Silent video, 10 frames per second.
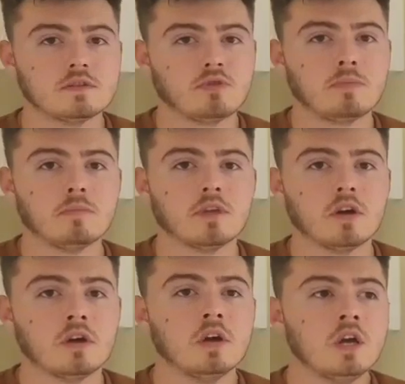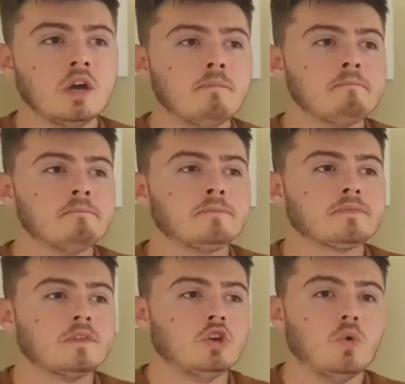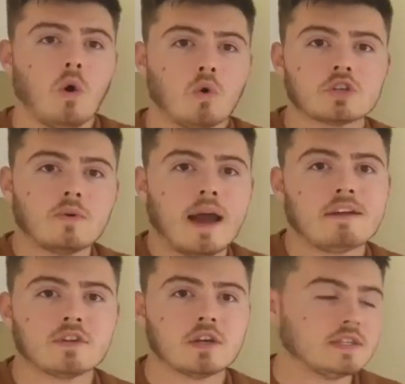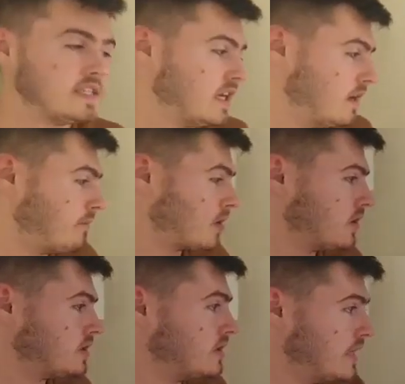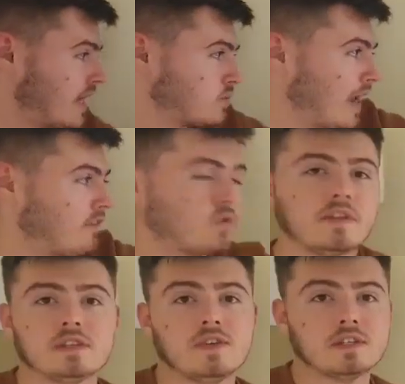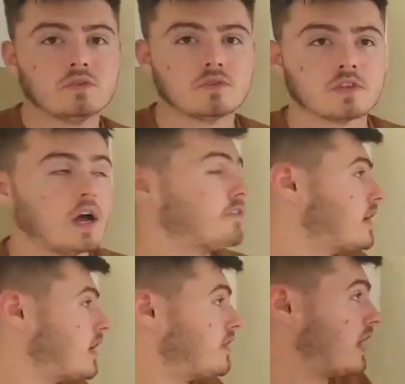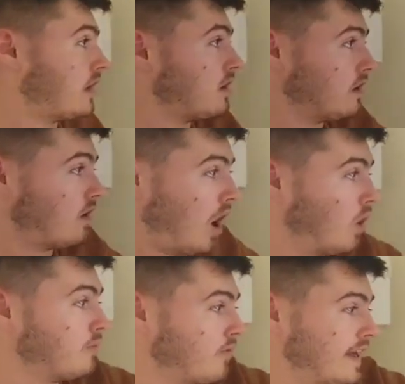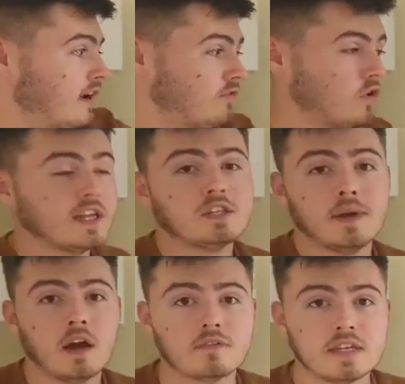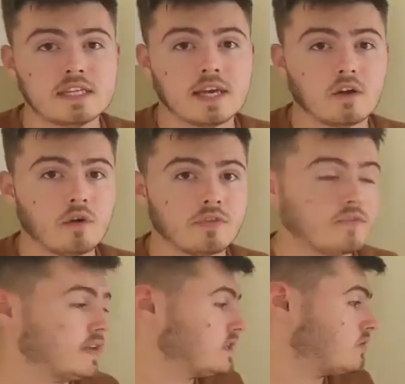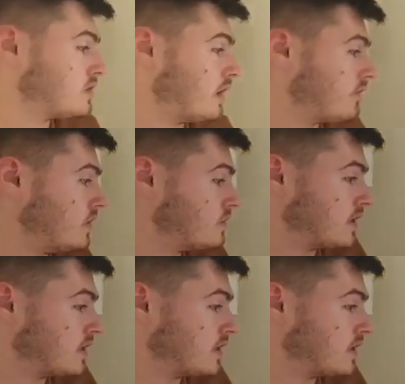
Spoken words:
problem that you also have to consider, because yes, we have all of this physical stuff. And I think hopefully I've gone into enough detail of the physical stuff for you to